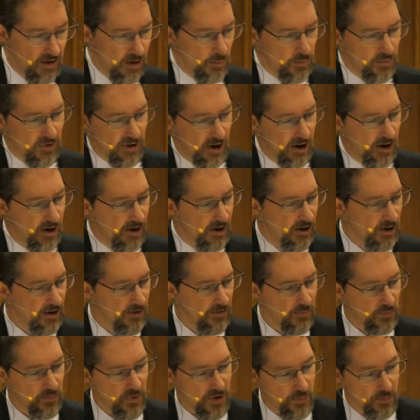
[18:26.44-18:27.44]
I'm tired
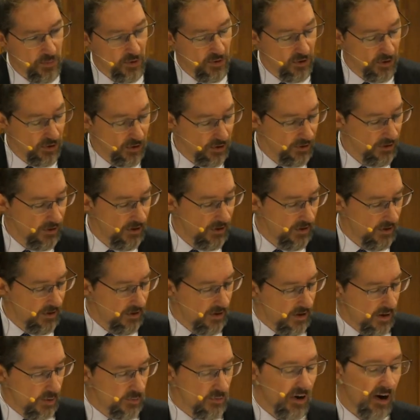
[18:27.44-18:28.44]
of people,
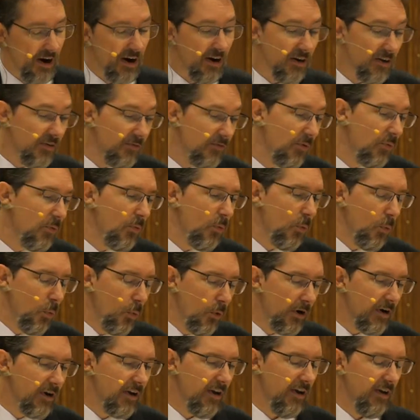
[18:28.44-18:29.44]
I'm tired of
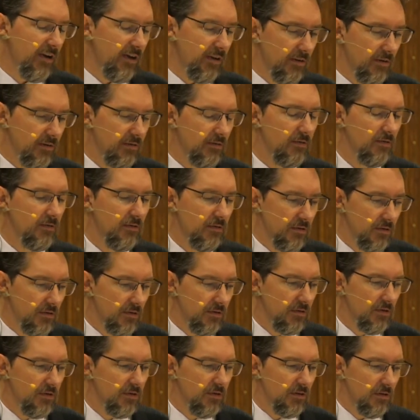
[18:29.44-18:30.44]
working
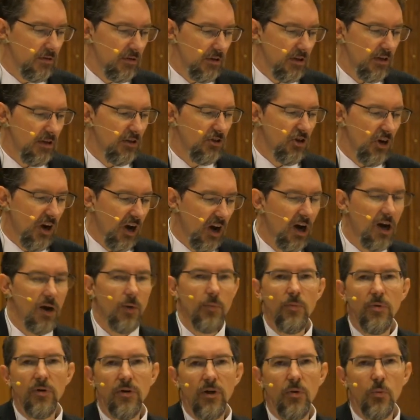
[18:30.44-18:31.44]
in a
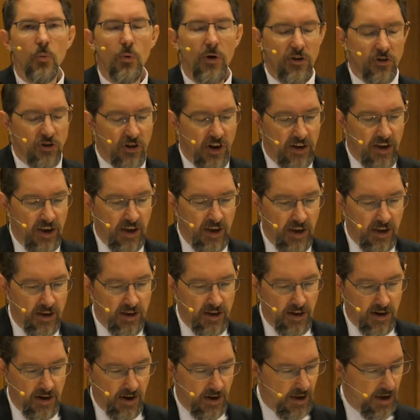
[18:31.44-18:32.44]
job in which I can't
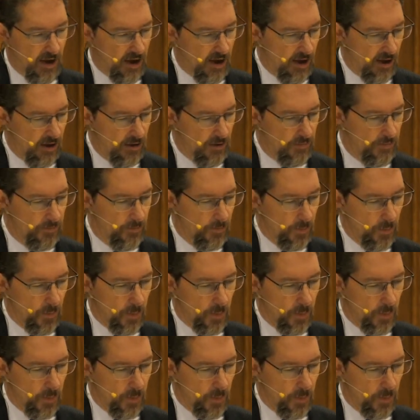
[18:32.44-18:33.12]
get ahead